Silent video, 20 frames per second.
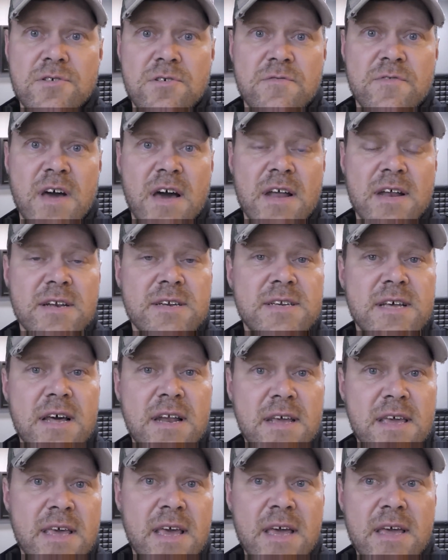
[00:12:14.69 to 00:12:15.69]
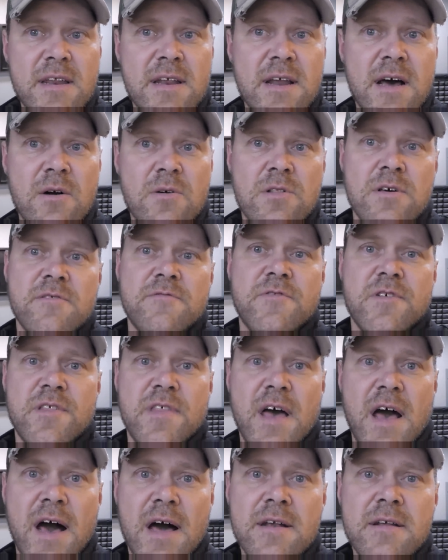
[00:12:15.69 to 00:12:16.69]
You've got a dedicated outlet for
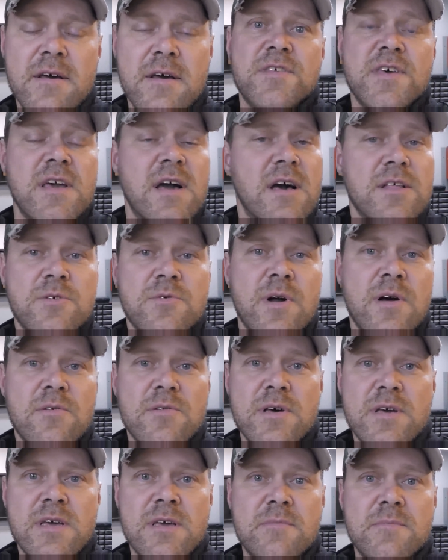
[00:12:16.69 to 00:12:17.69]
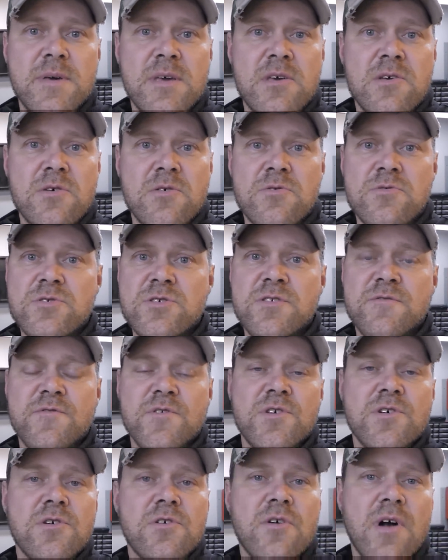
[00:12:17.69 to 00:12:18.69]
that. The other outlet can be used for
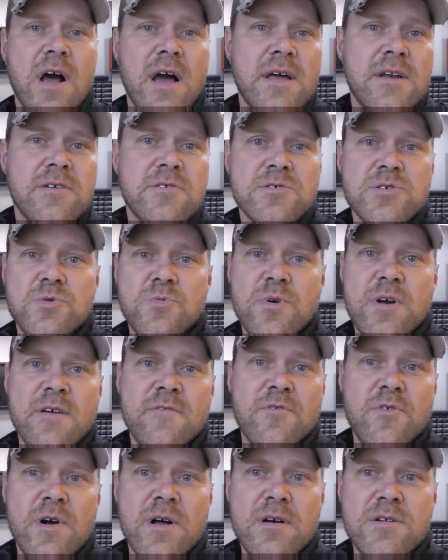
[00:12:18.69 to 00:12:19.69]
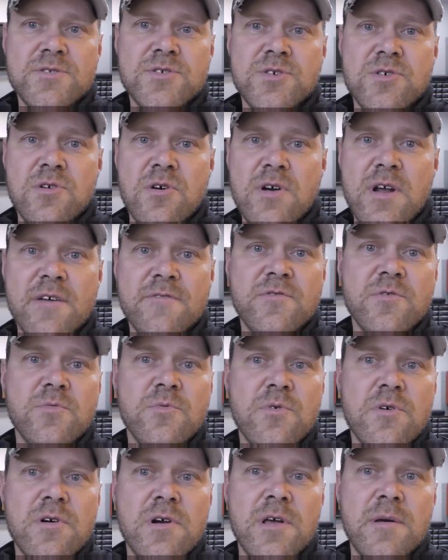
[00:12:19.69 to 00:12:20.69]
your grinders or whatever else. You don't have to
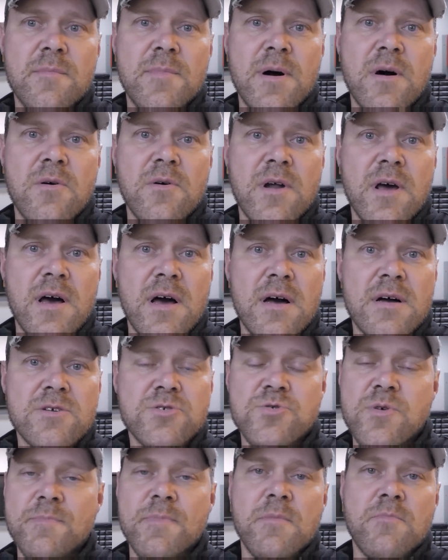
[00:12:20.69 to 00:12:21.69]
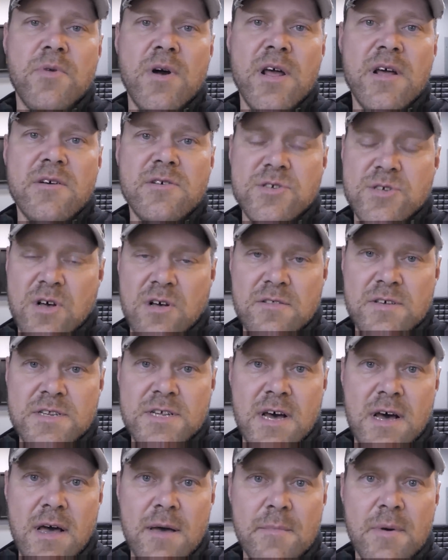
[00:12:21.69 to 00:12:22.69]
worry about uh, tripping breakers all the
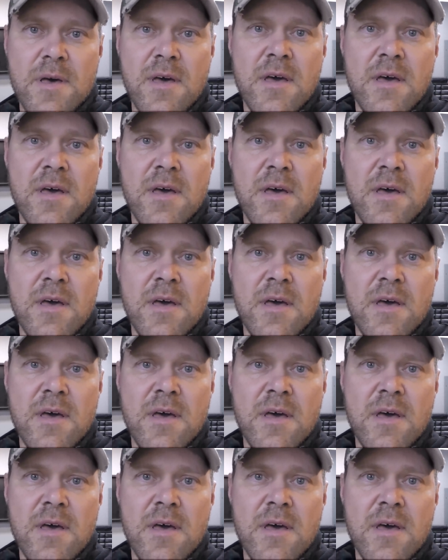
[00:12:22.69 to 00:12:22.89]
time.